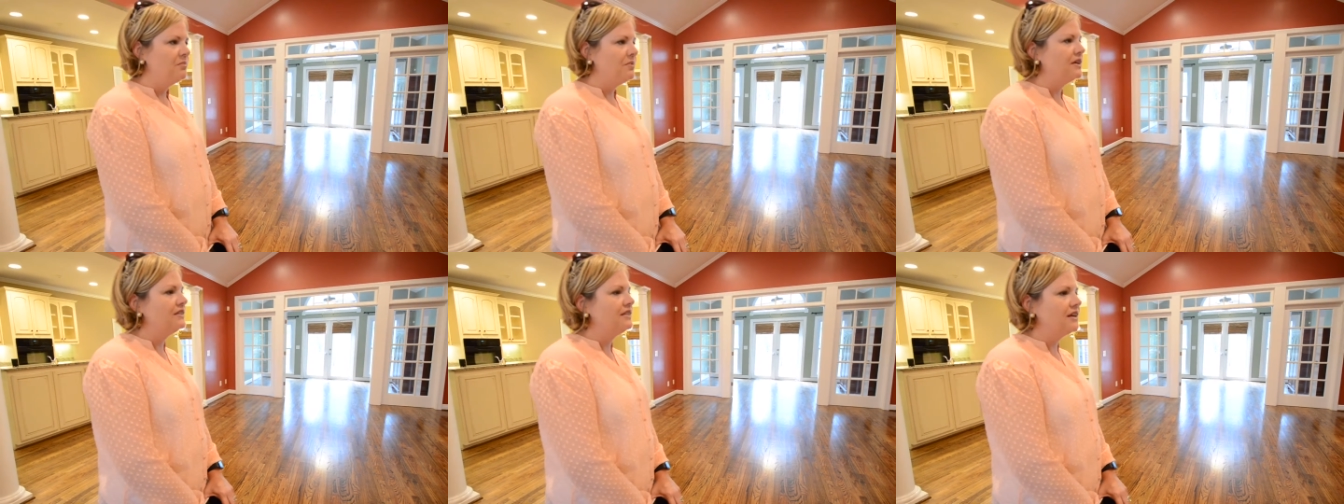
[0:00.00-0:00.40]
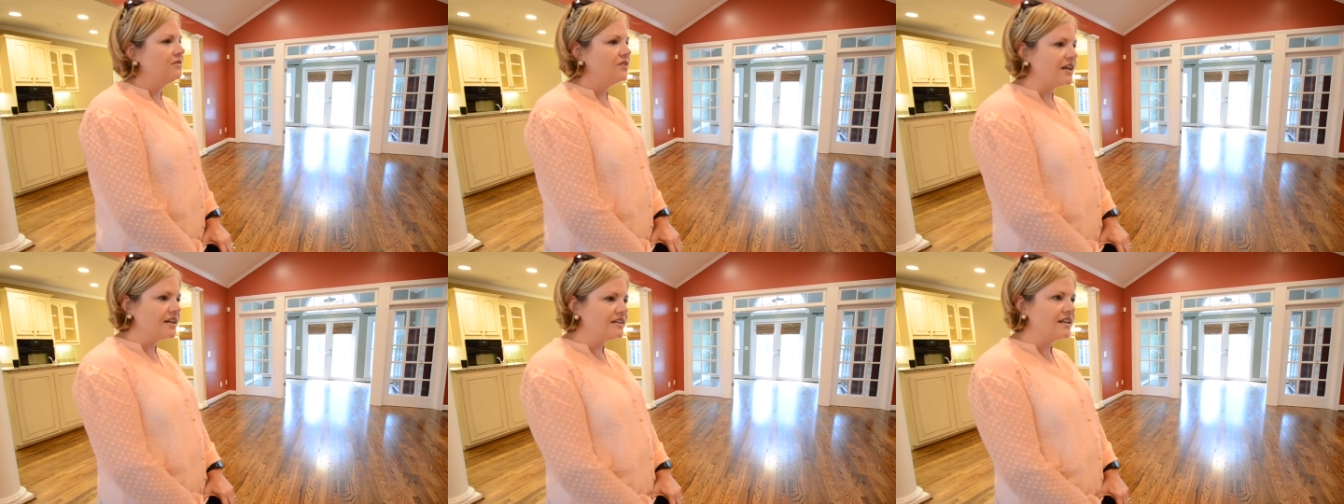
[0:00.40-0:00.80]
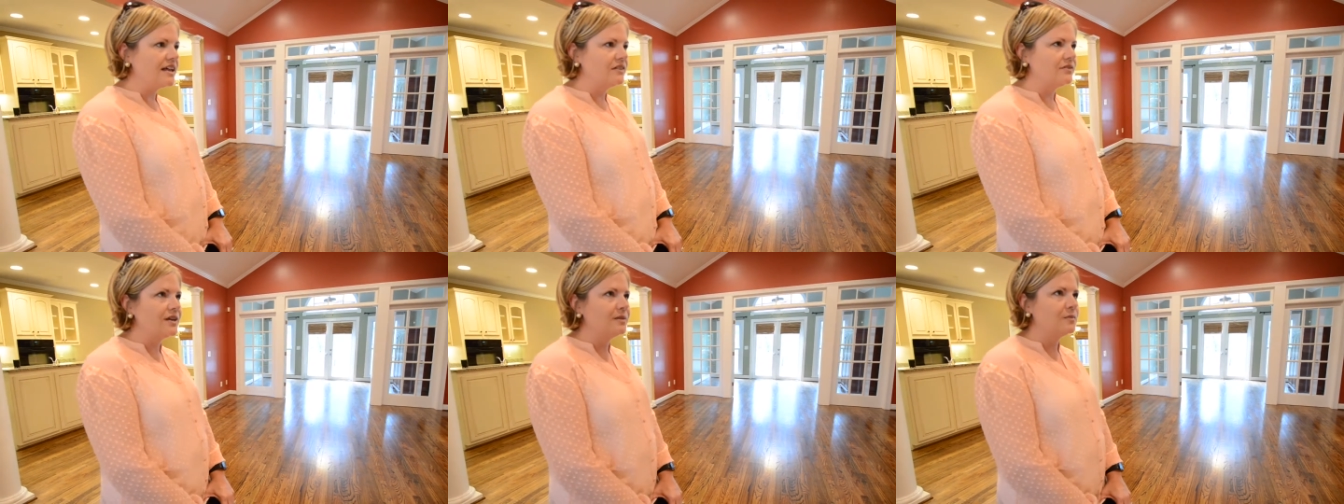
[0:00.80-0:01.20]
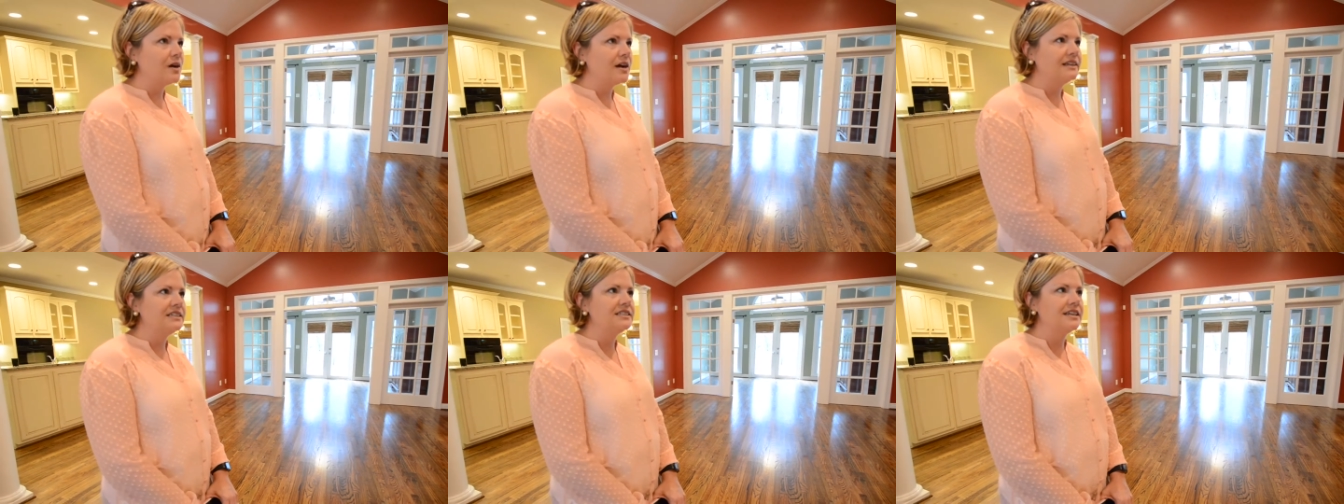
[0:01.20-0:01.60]
But they've done a lot of
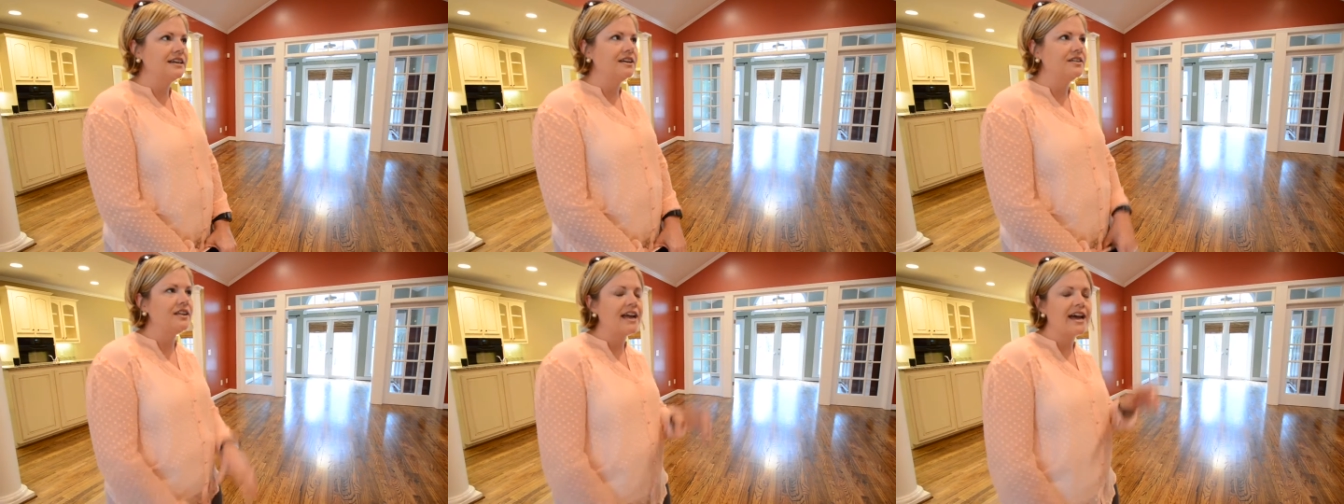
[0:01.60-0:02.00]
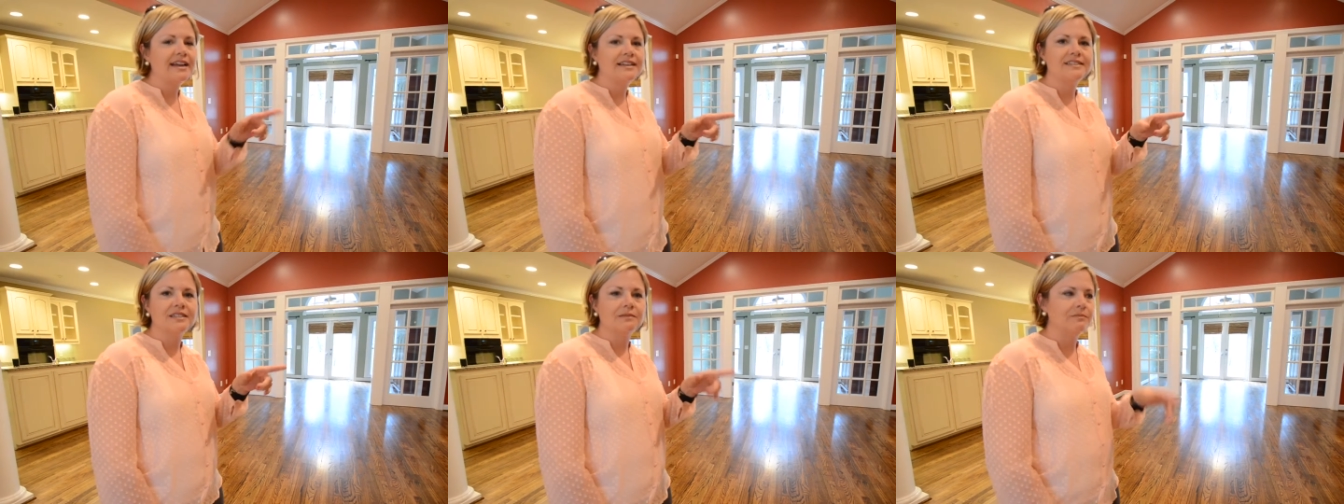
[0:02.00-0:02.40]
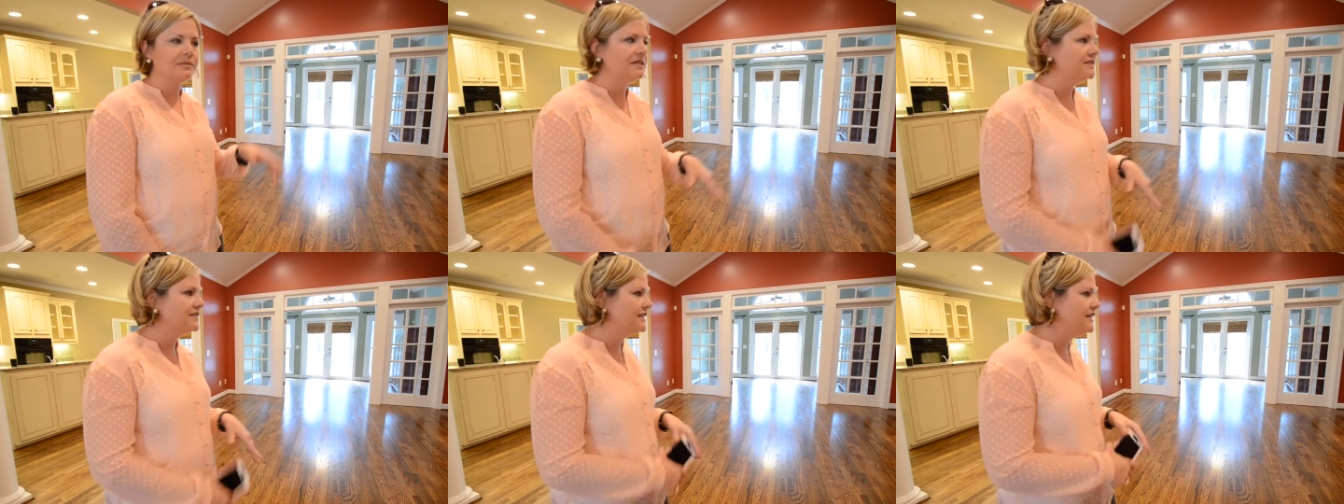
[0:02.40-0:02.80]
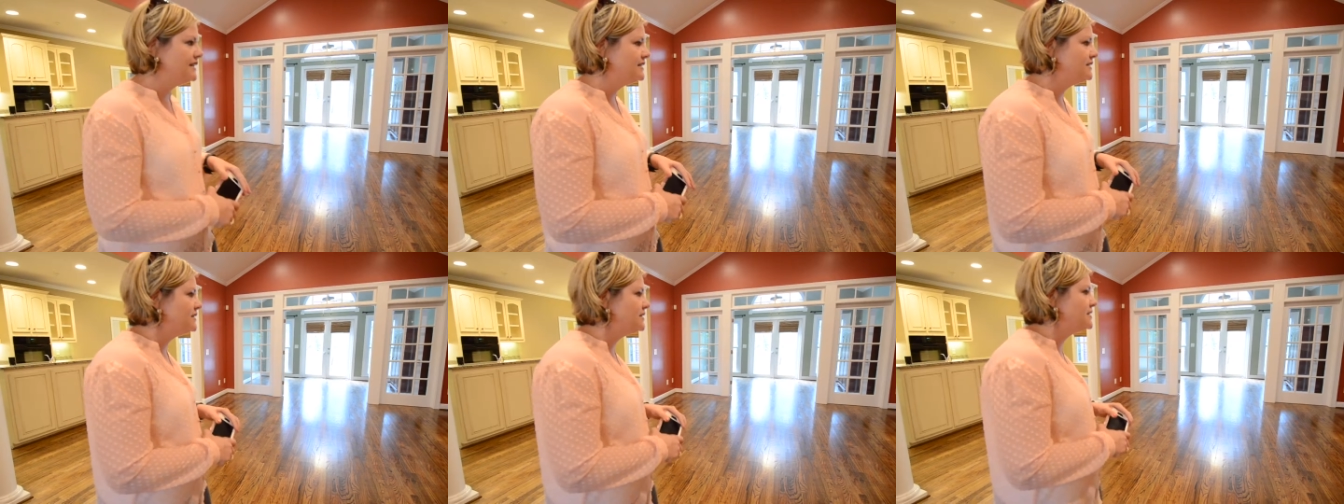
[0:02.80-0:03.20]
upgrades here. They added some
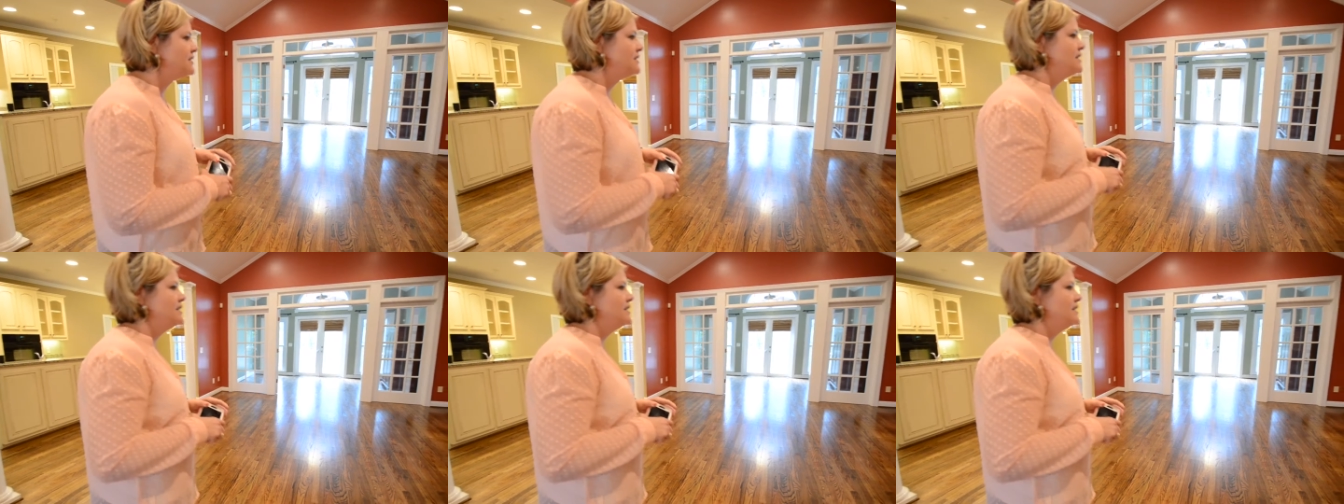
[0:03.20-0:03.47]
built-ins,